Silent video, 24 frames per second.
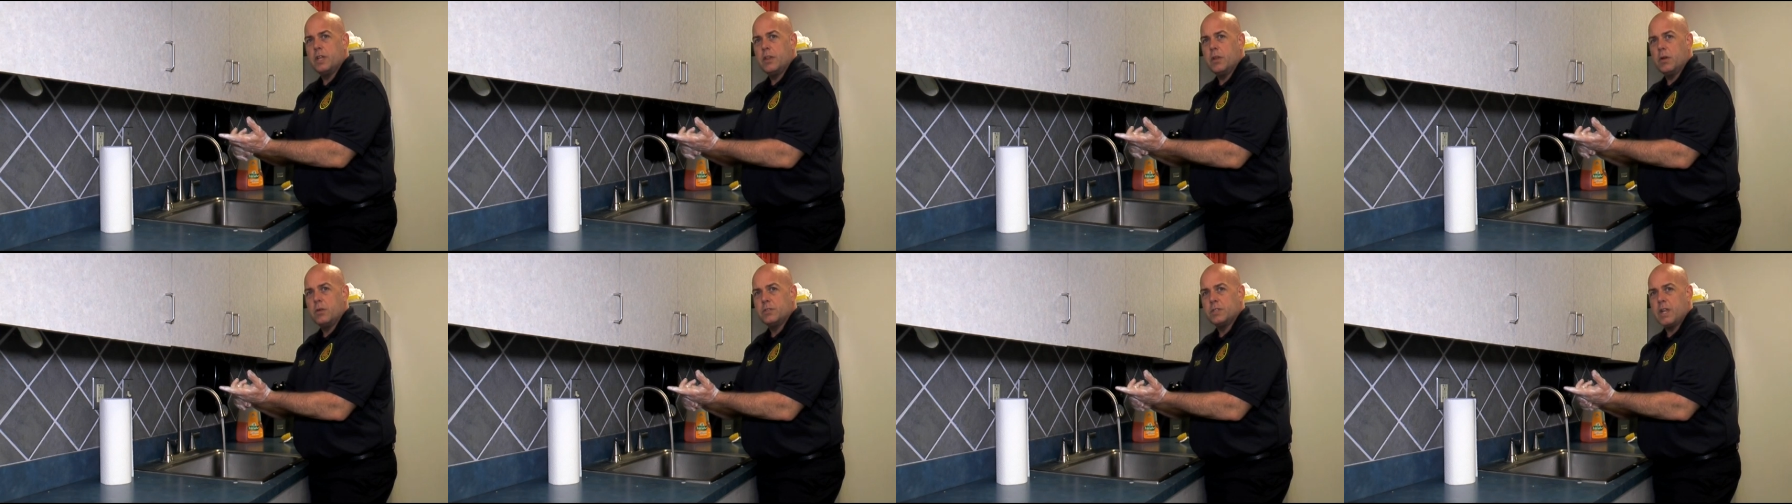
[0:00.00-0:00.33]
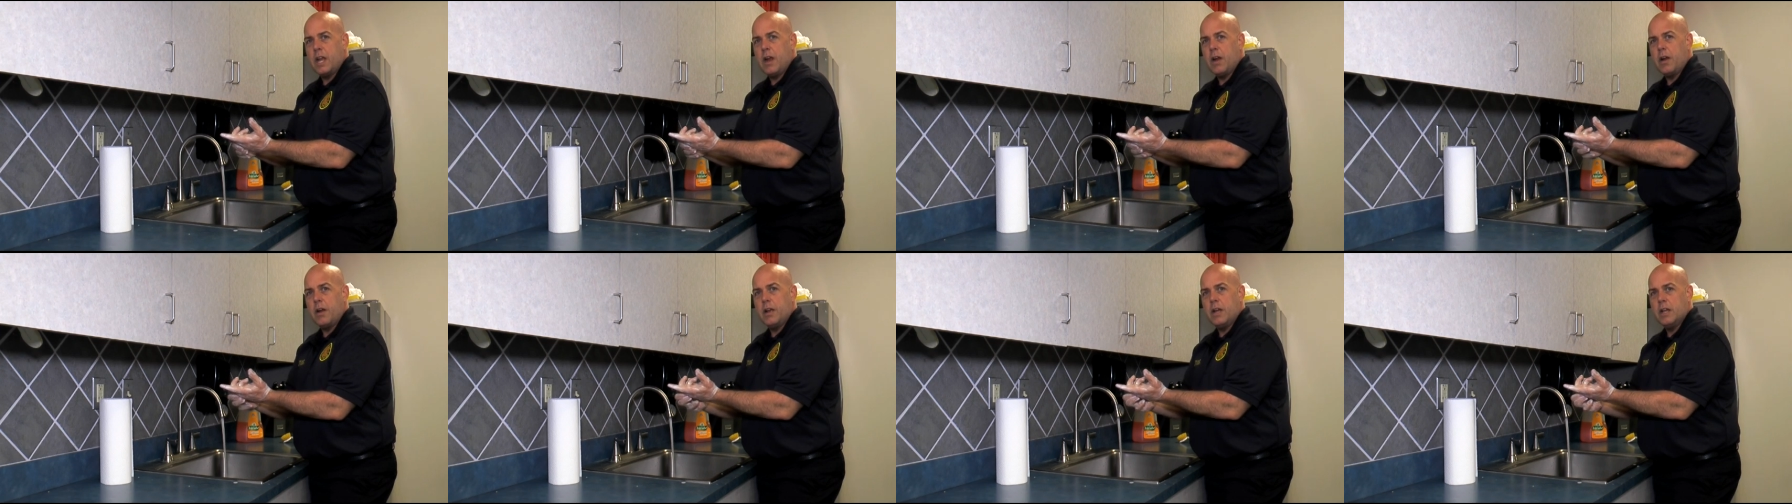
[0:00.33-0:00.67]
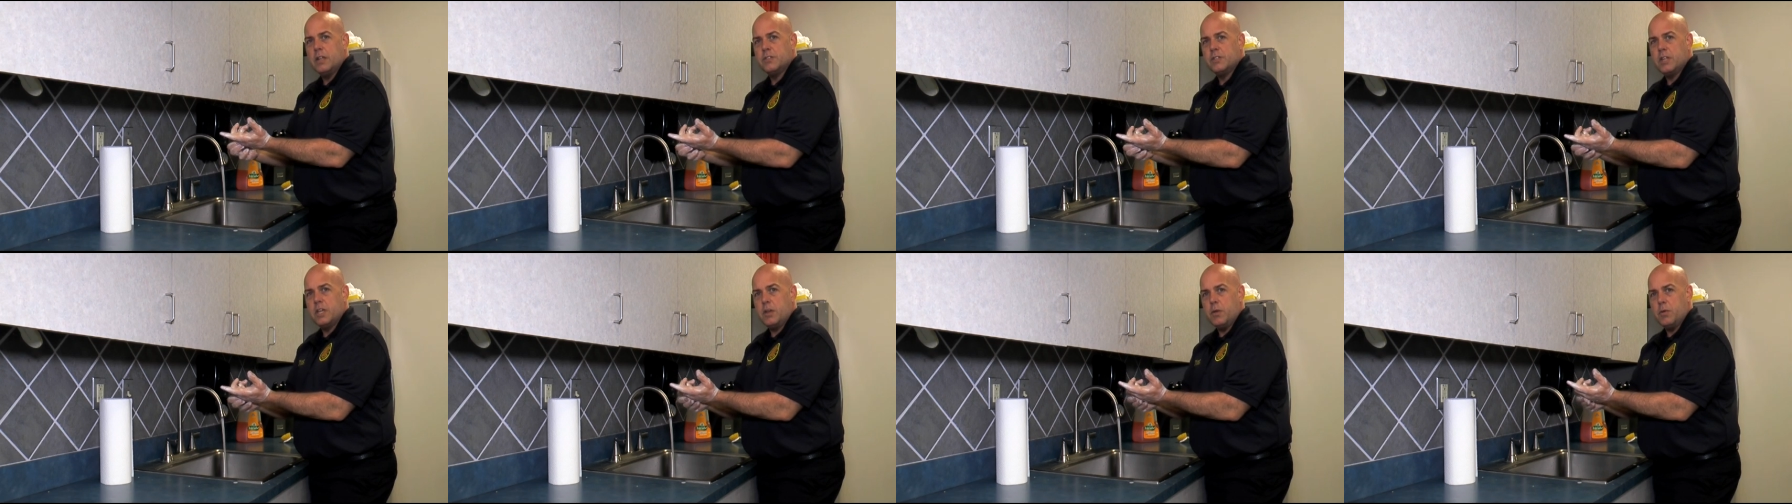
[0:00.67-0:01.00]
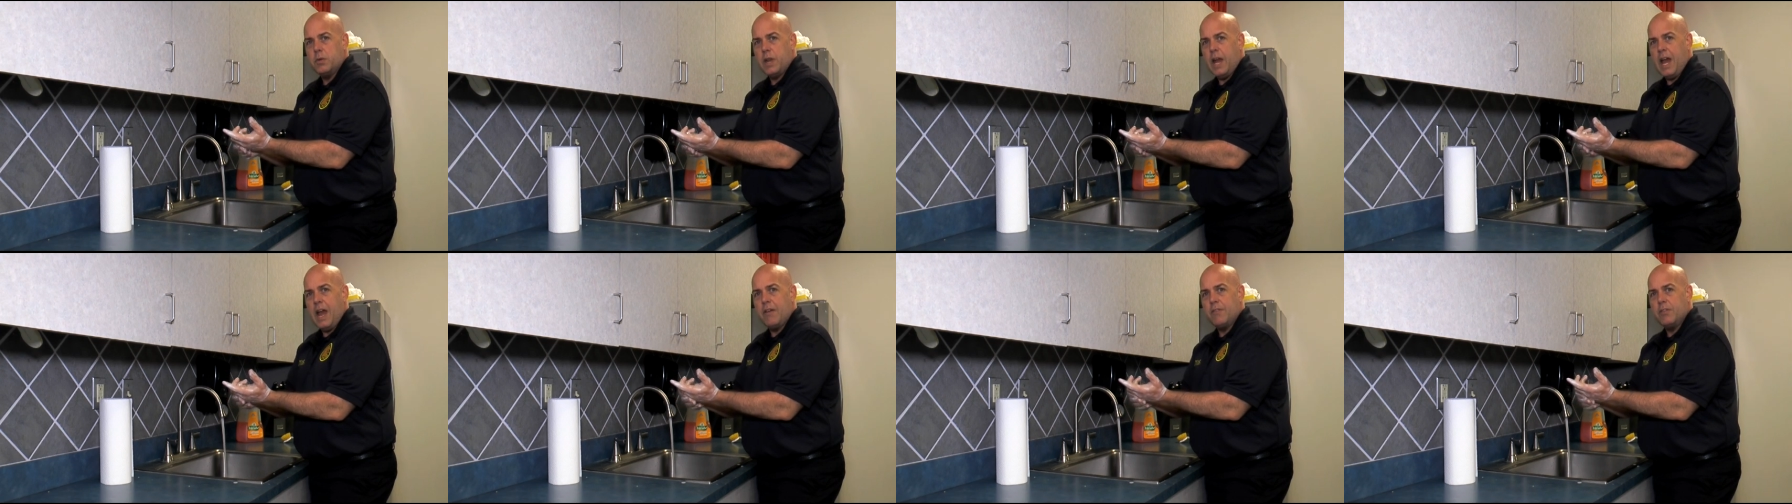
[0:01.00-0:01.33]
in those areas that you
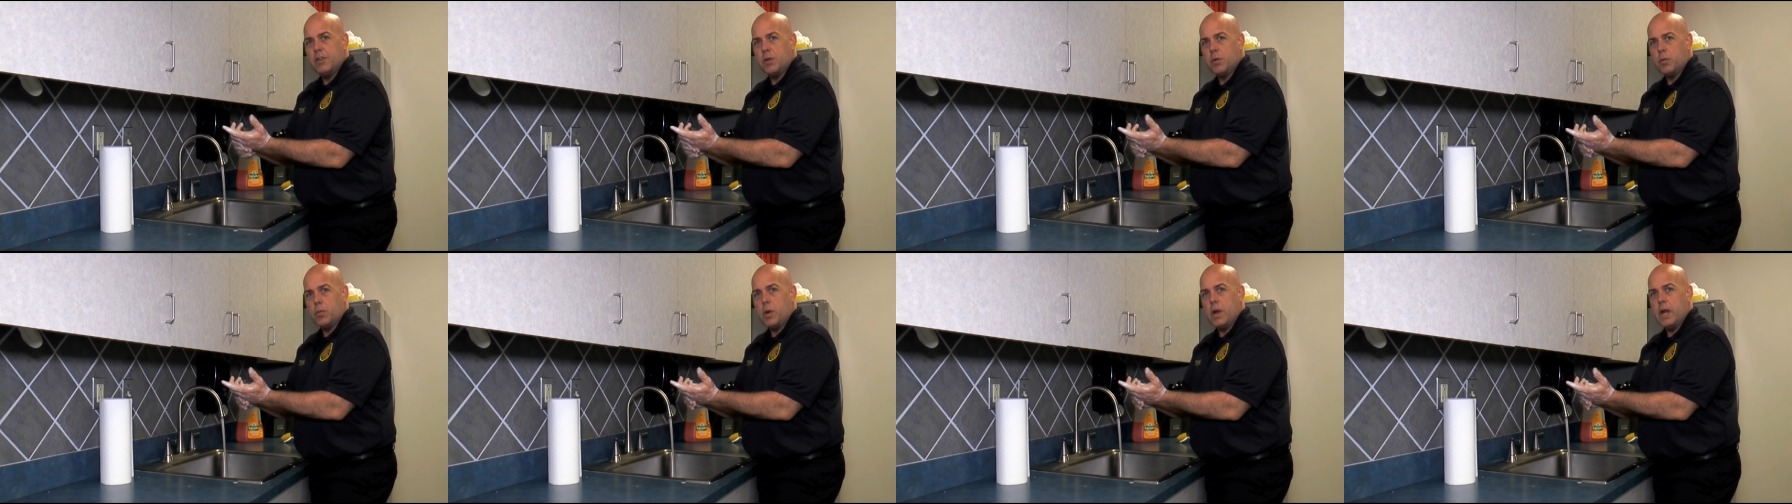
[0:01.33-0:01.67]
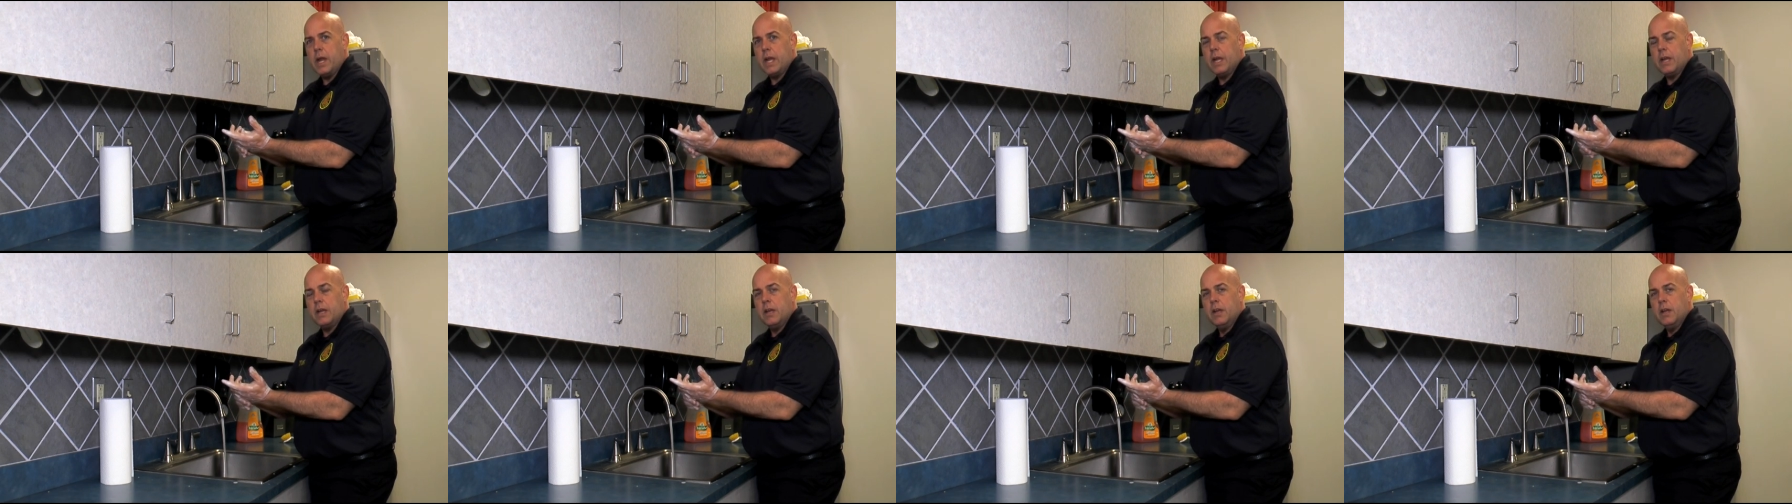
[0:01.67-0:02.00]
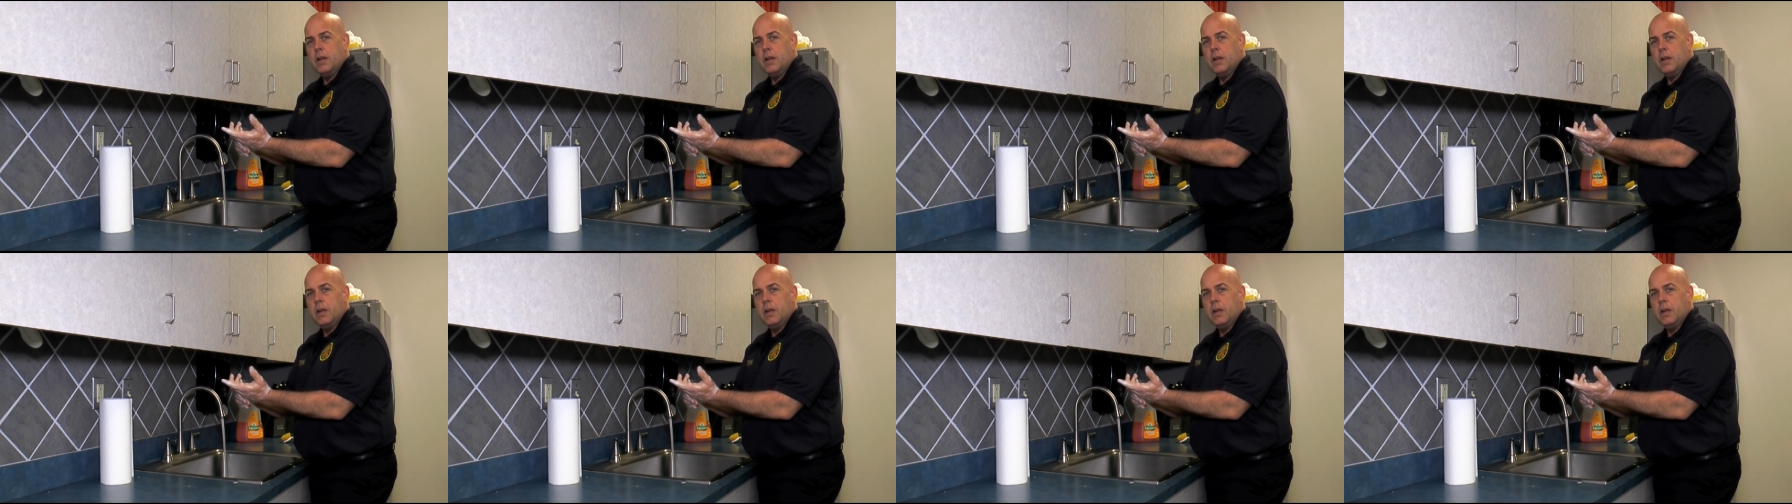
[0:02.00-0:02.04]
would have your ring